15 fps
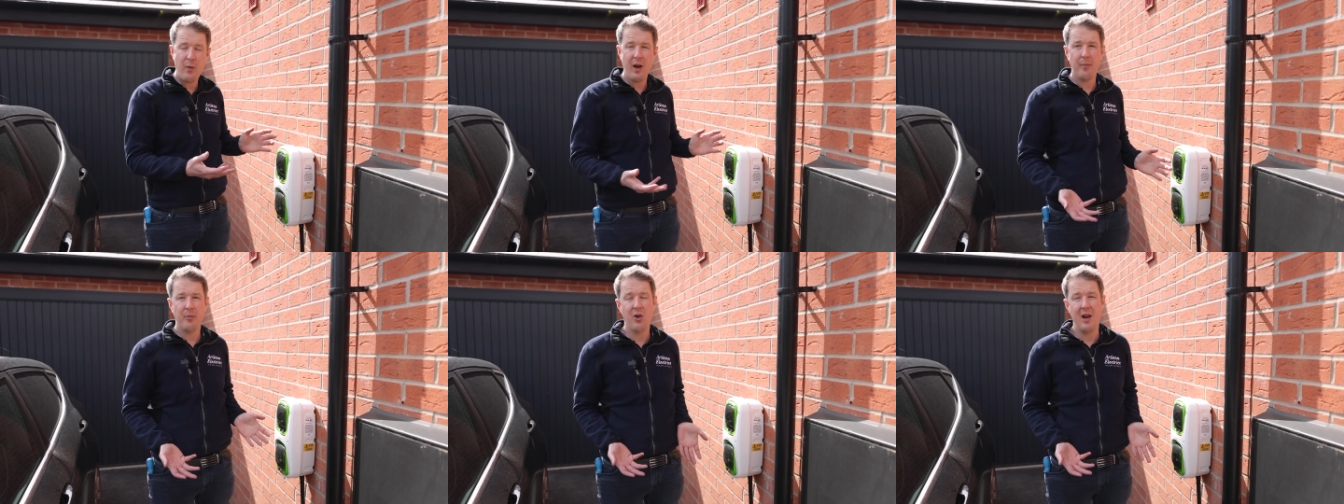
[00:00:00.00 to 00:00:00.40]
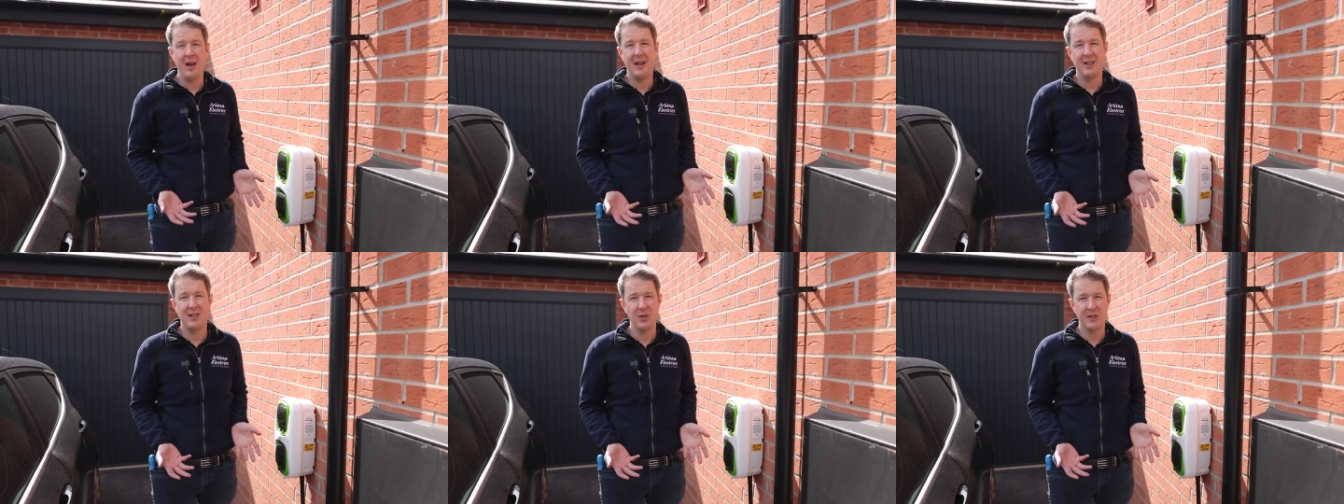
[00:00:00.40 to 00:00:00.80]
we upgrade
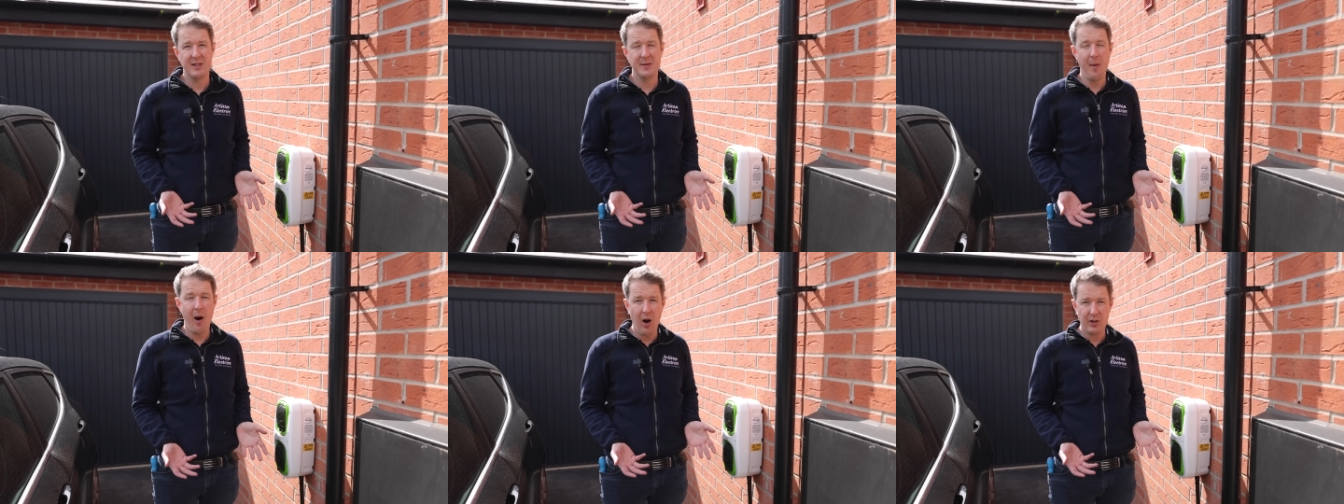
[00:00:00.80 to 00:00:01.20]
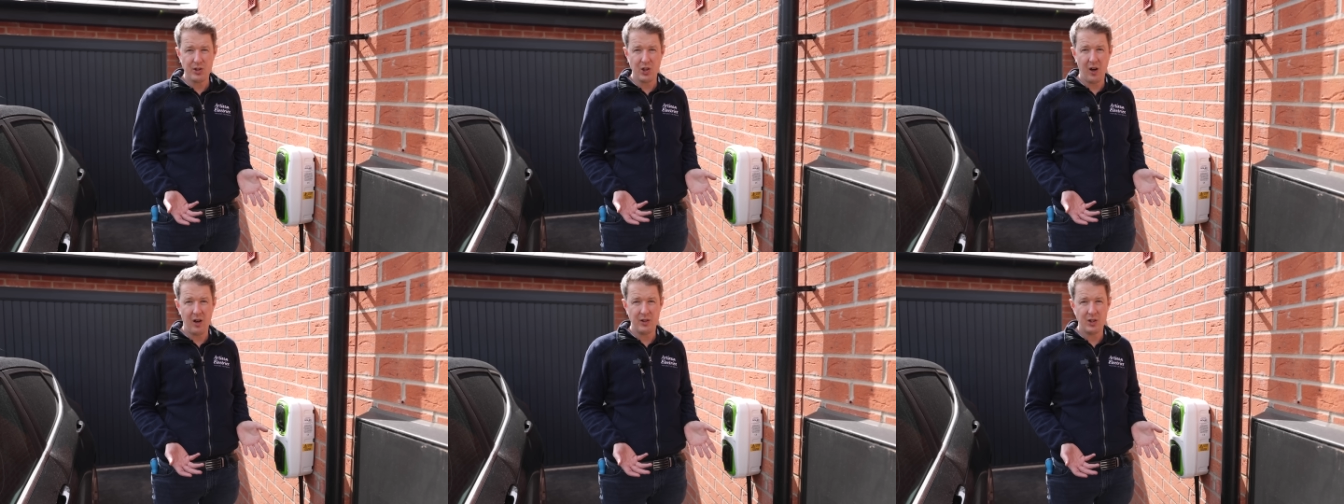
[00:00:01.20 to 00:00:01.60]
it to a smart
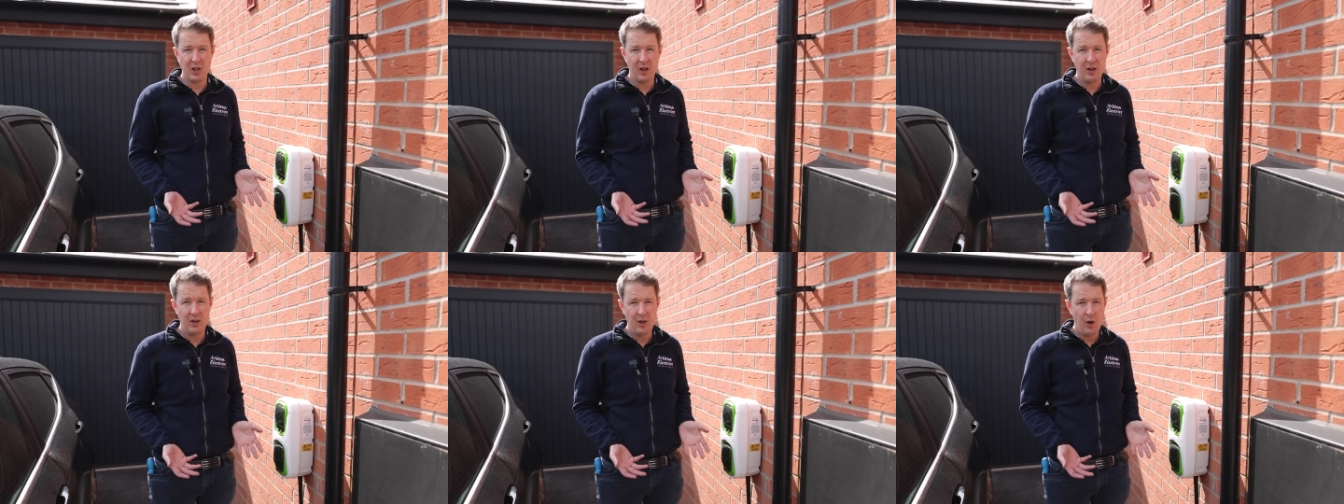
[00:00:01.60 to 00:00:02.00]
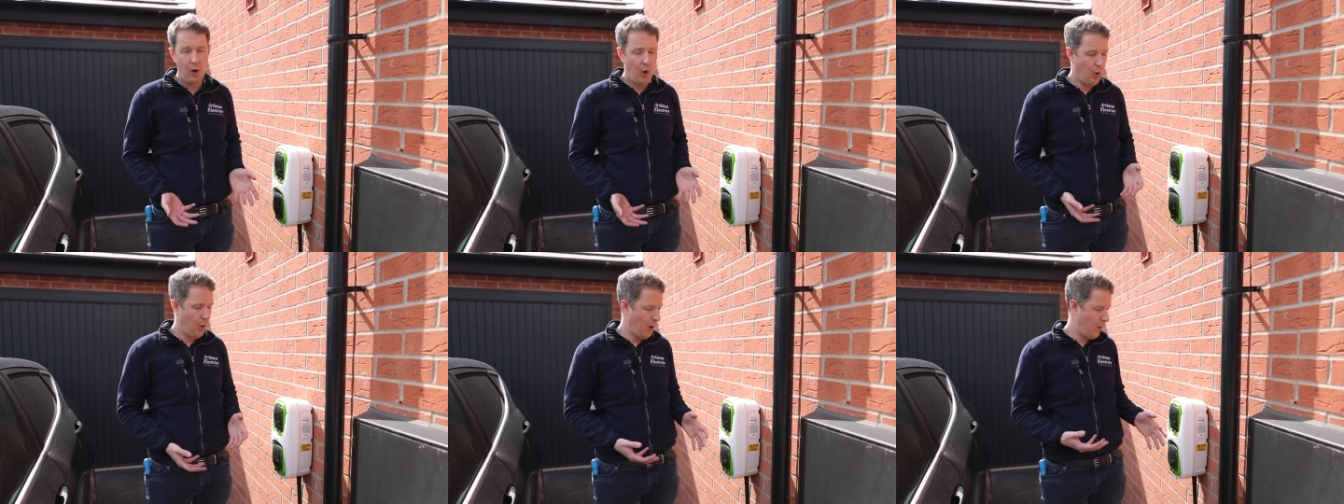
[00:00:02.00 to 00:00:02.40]
charger
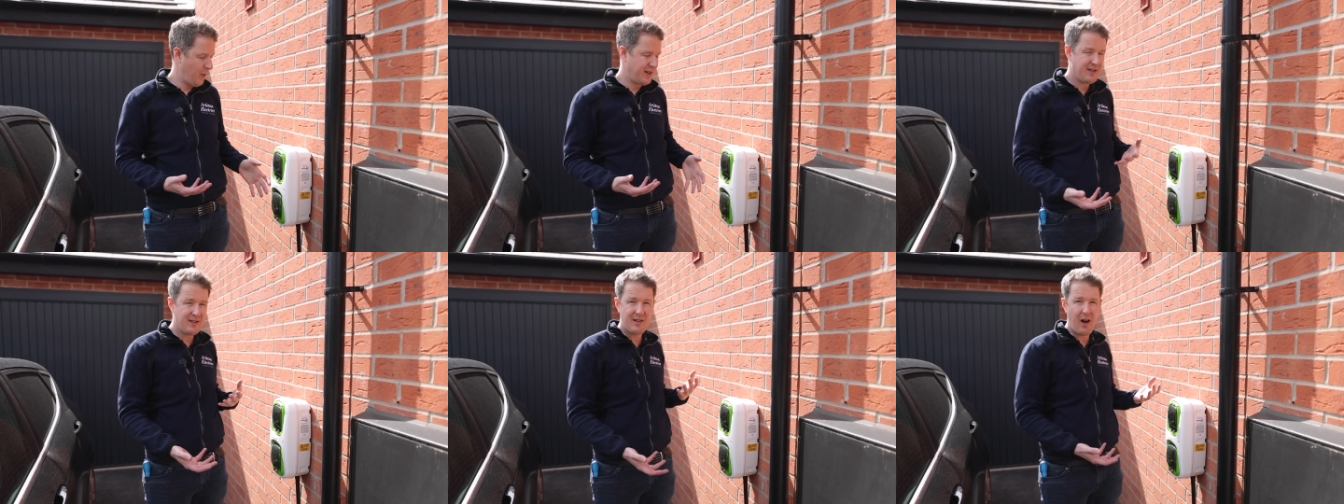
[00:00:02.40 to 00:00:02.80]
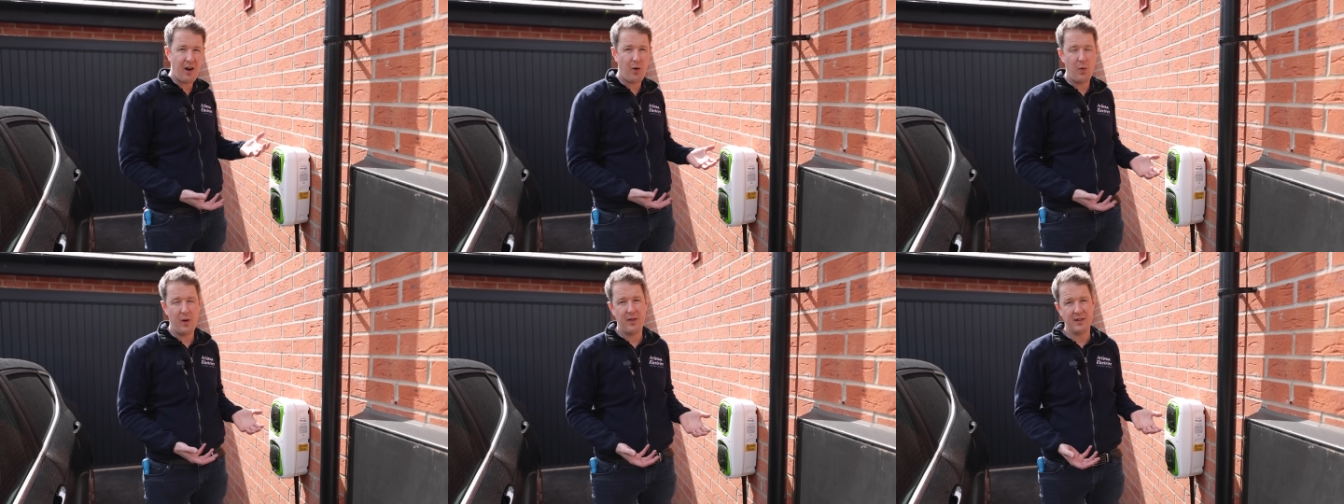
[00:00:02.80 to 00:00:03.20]
or are we
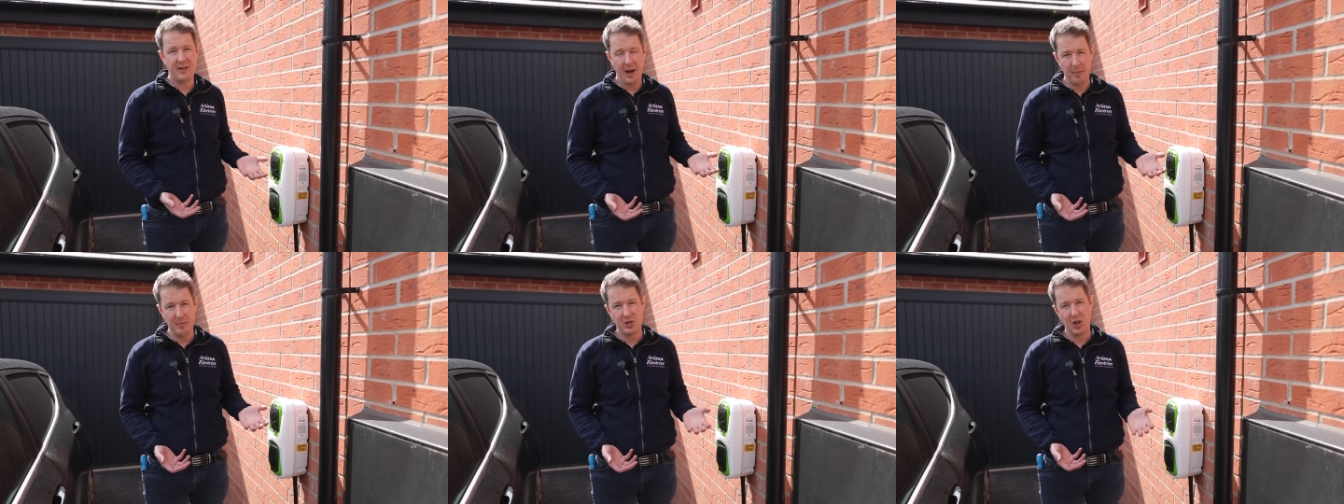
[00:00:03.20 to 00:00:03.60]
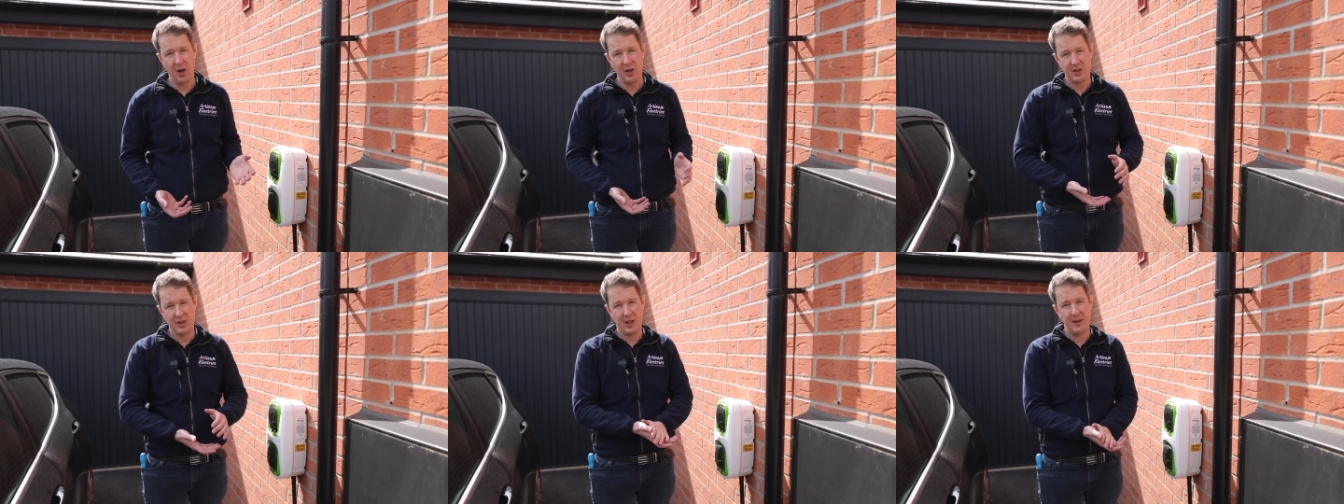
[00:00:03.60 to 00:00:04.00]
stuck with a dumb
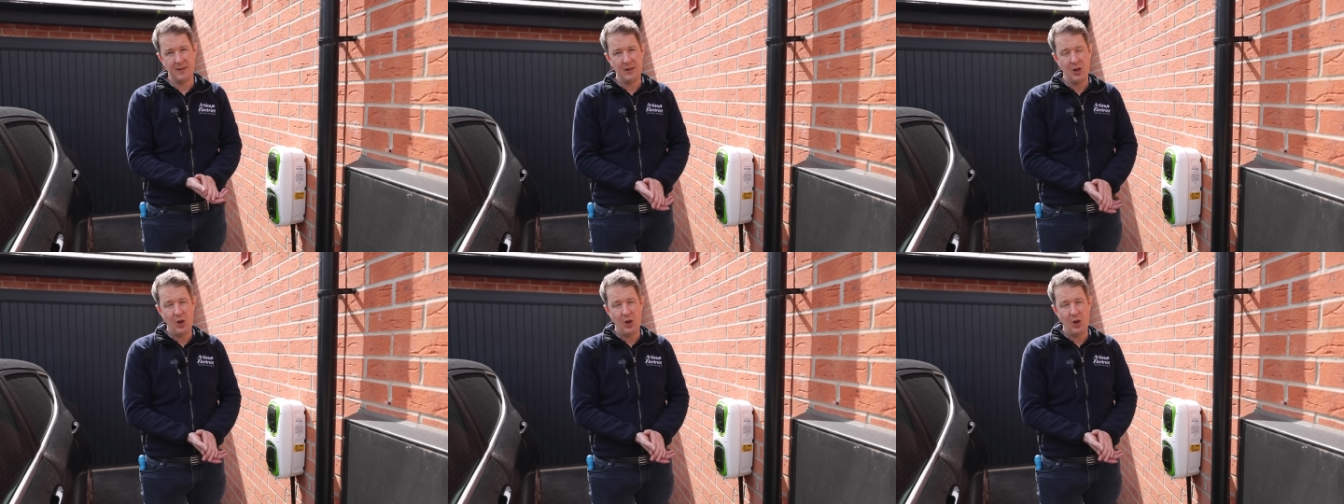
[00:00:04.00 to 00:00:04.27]
charger?